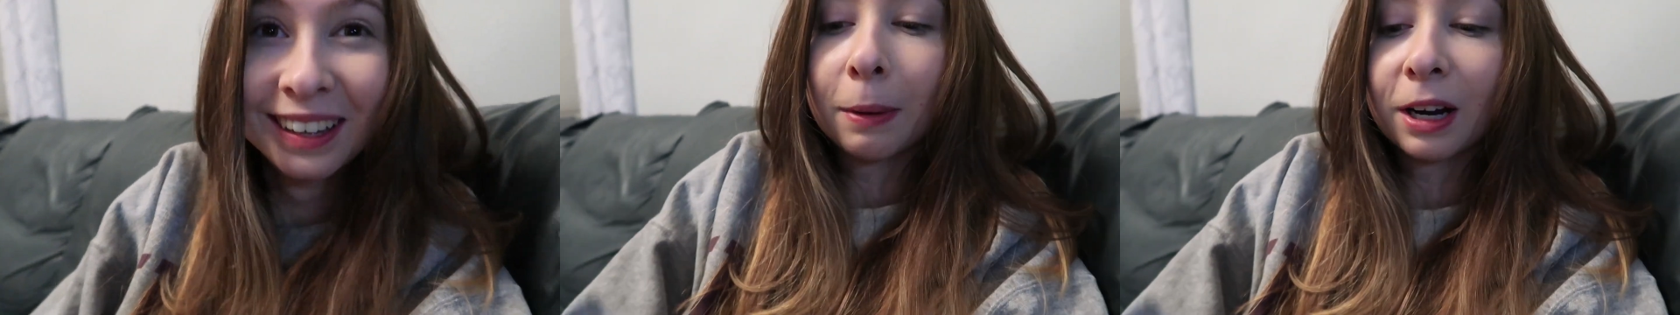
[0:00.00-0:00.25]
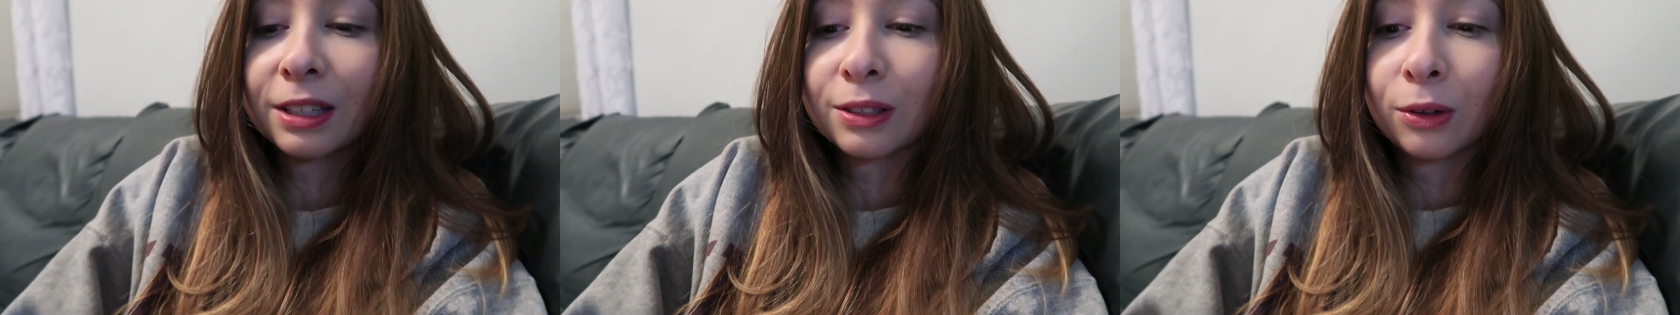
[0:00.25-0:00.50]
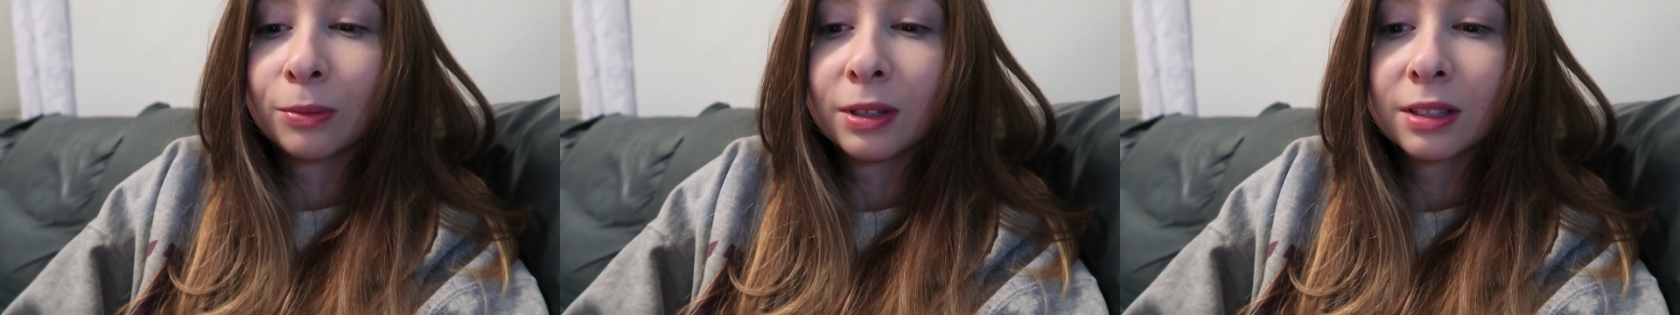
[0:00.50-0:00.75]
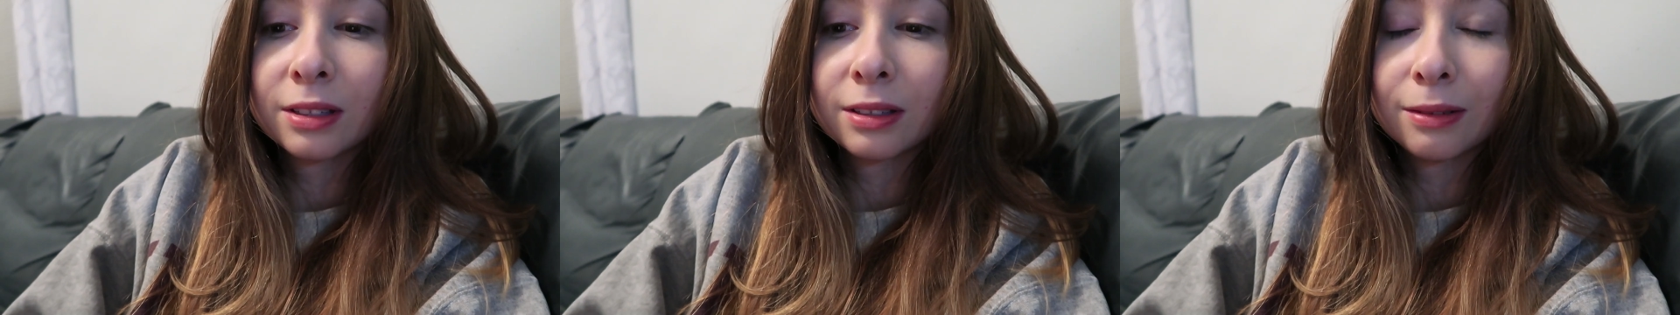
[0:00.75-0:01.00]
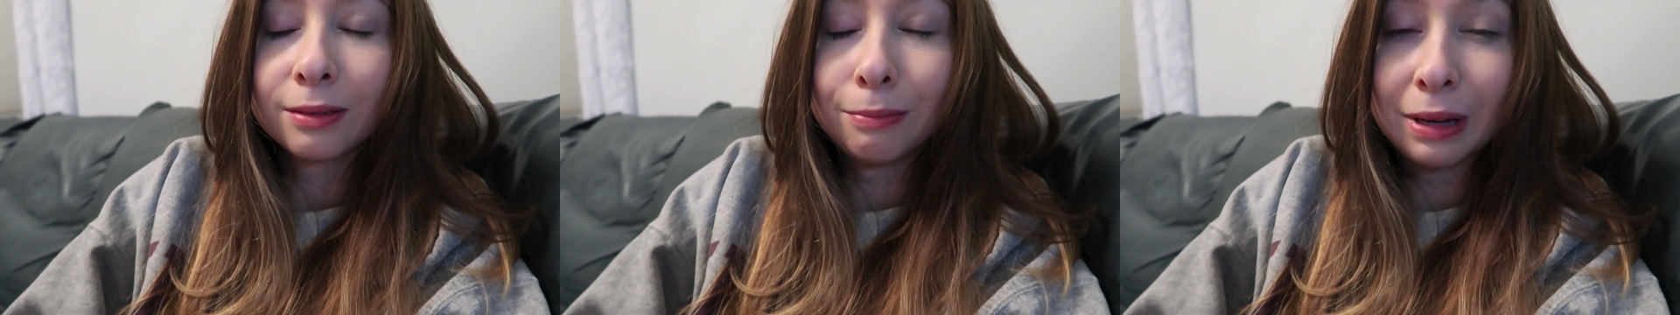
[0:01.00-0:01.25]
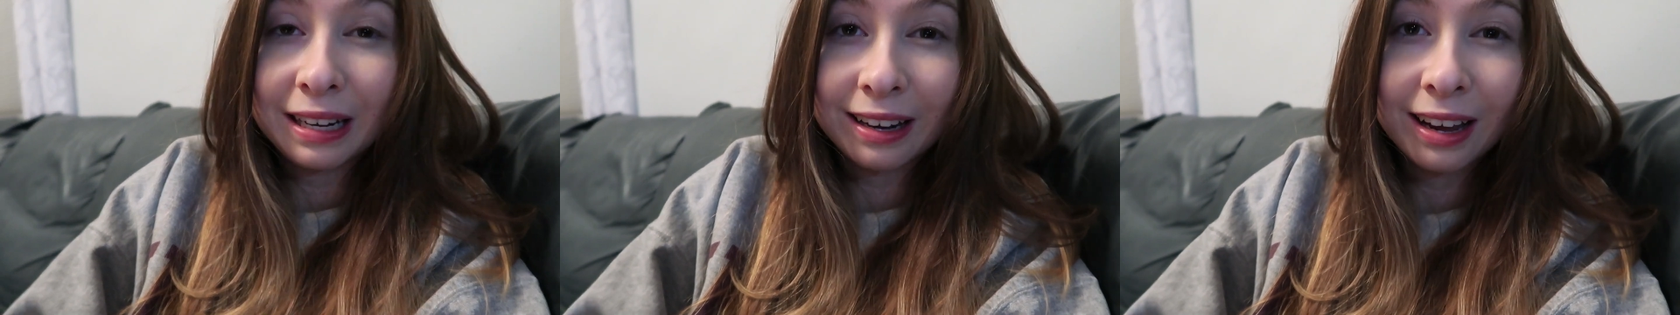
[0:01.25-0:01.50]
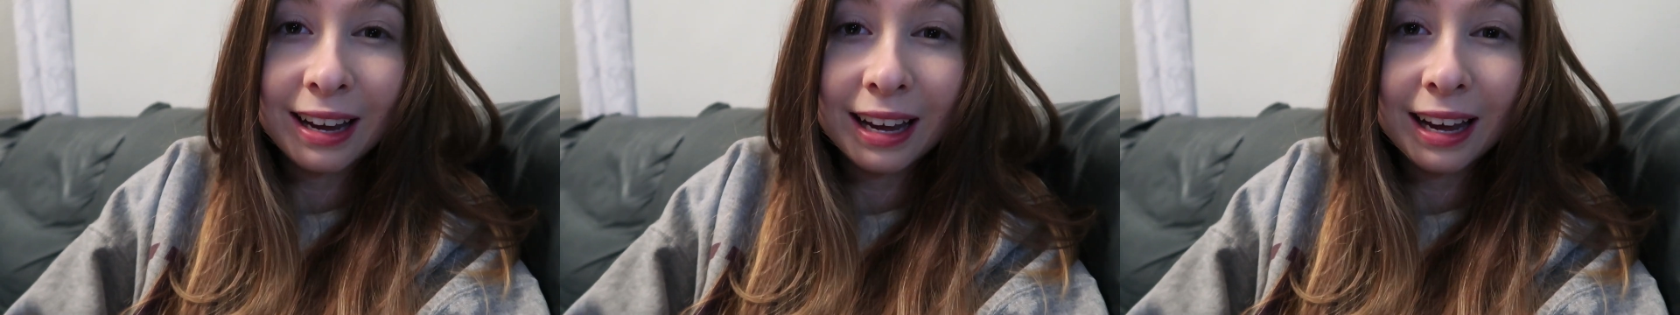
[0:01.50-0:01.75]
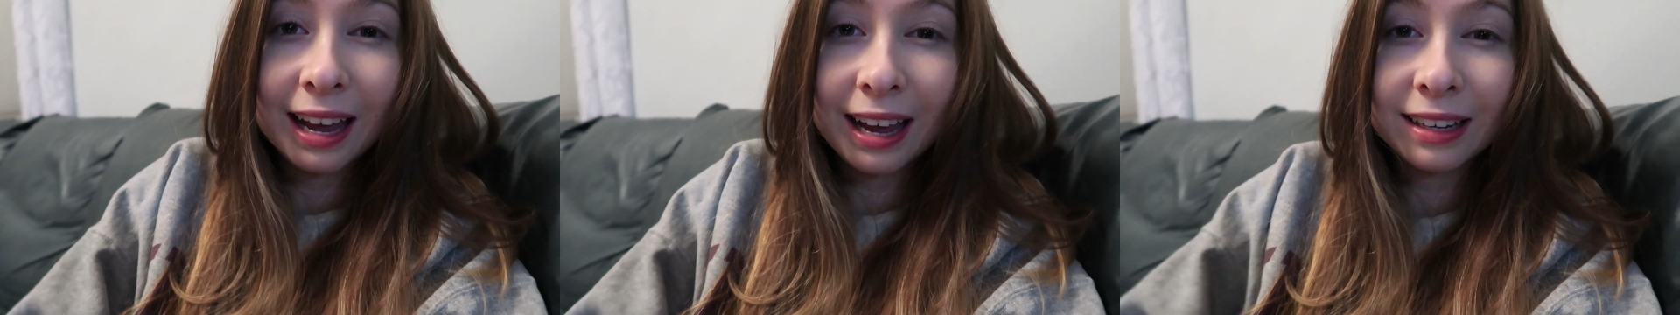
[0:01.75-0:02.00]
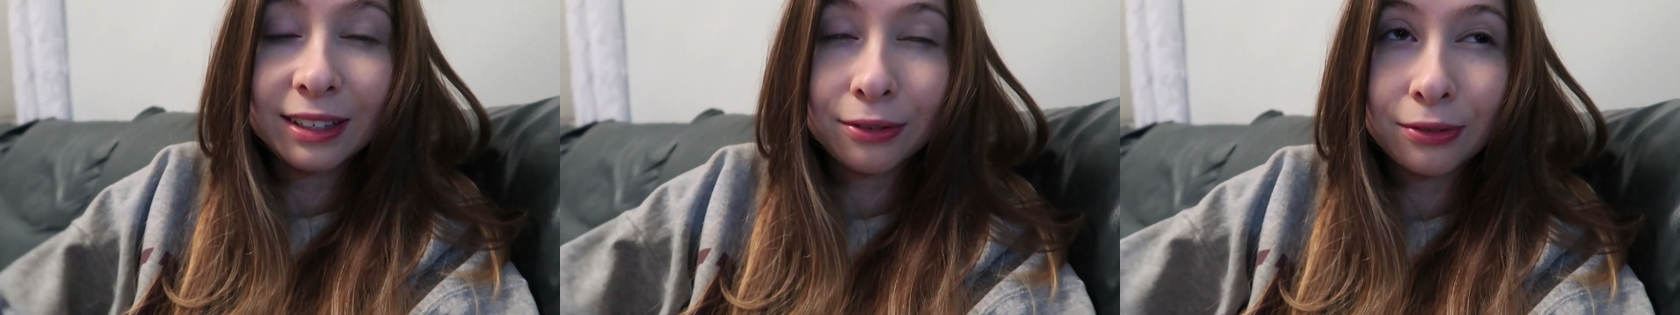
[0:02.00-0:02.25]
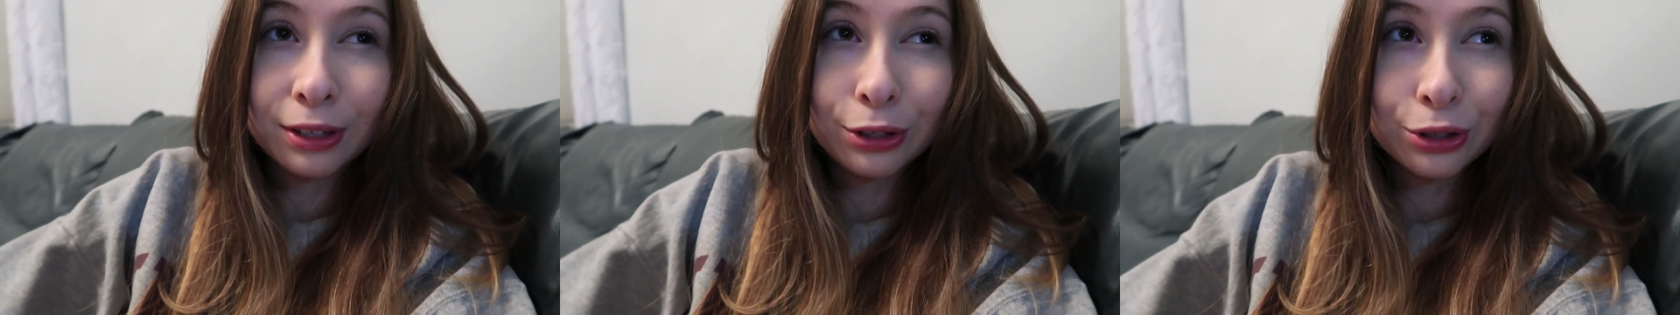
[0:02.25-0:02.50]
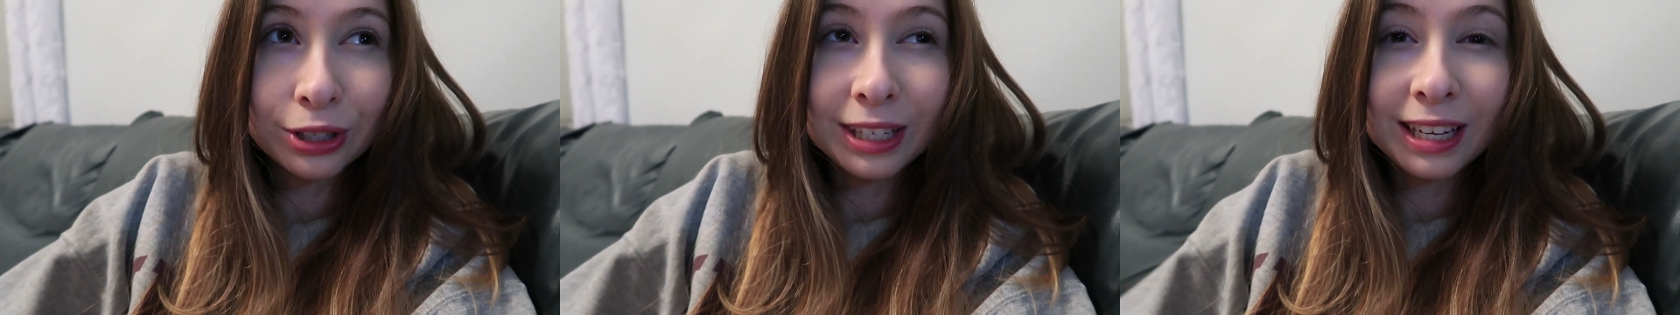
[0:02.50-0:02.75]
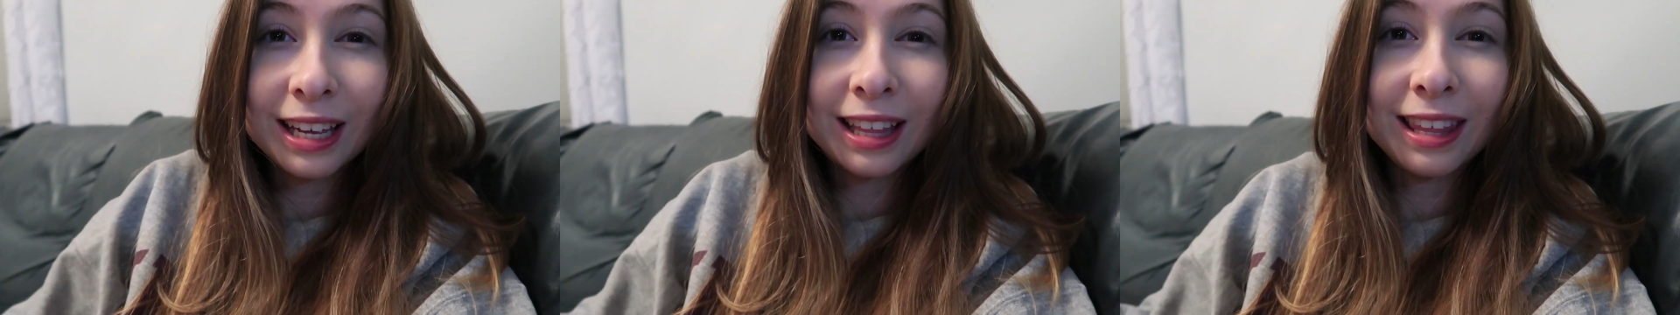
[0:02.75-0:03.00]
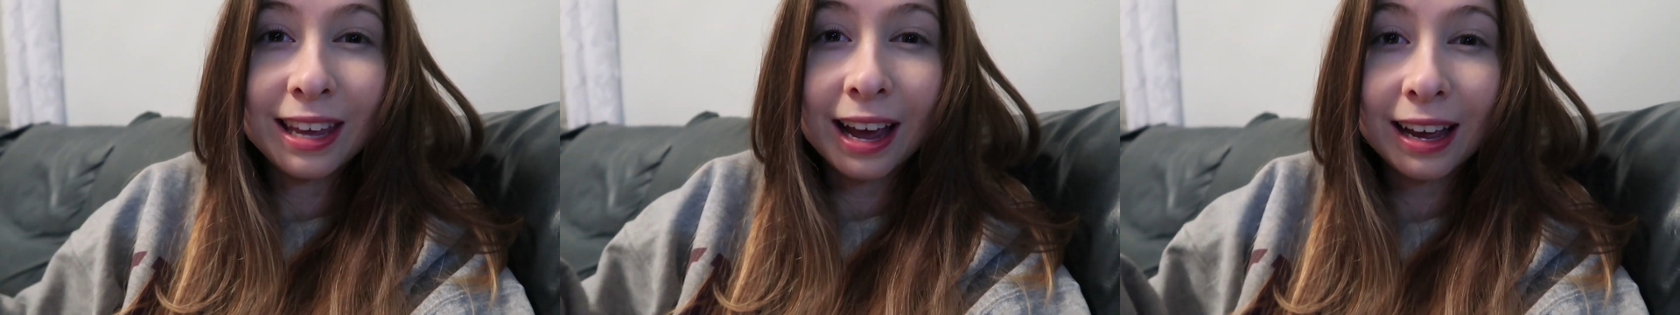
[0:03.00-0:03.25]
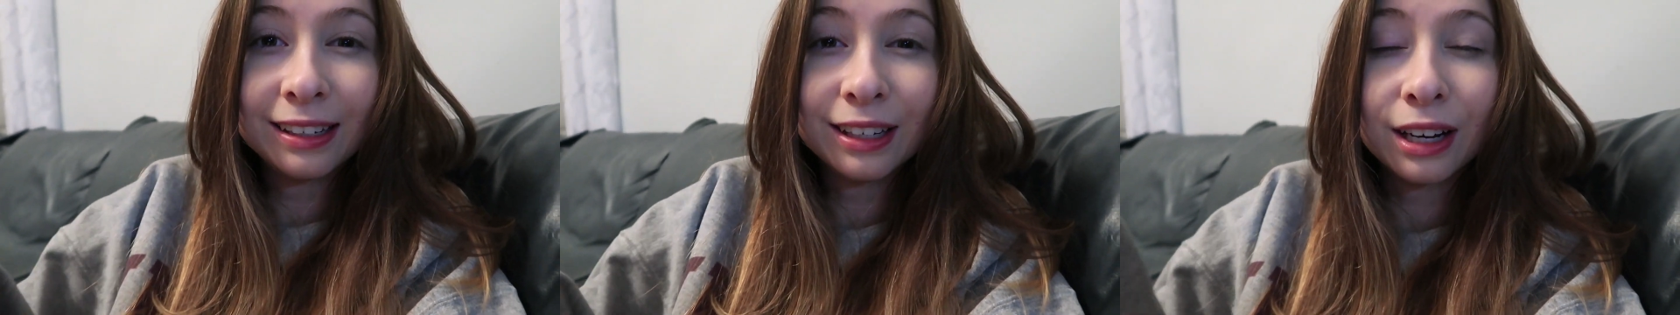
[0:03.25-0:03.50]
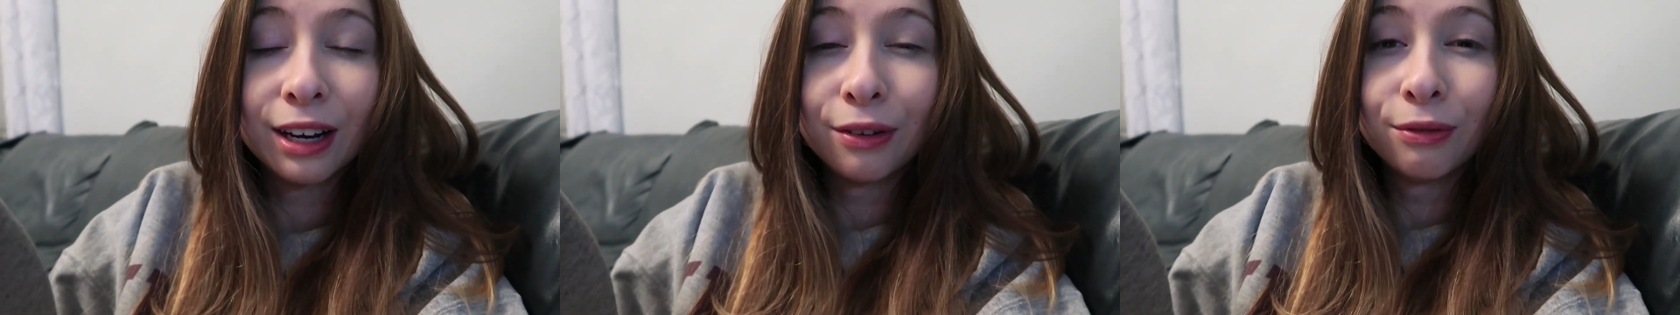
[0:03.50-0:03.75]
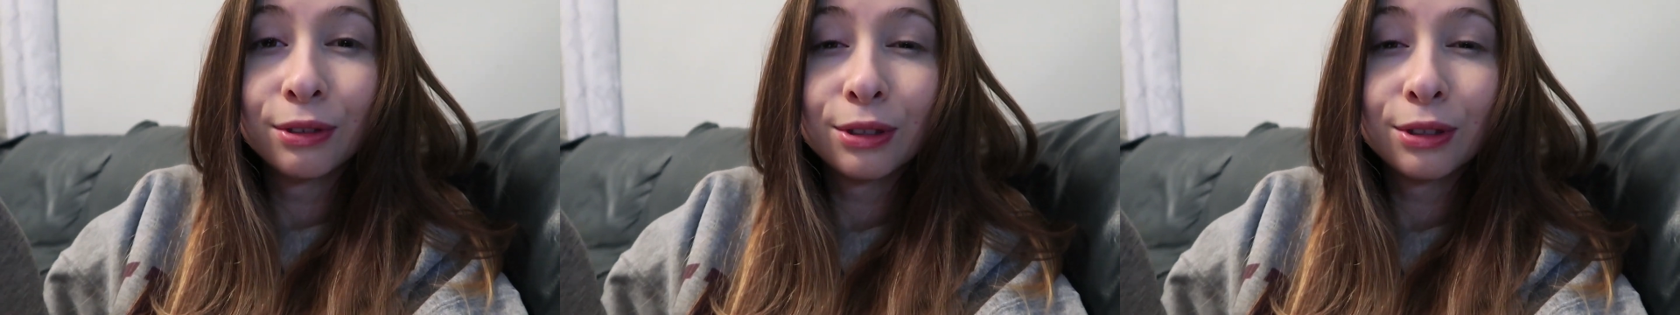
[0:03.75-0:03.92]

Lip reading: but it's almost midnight and officially the end of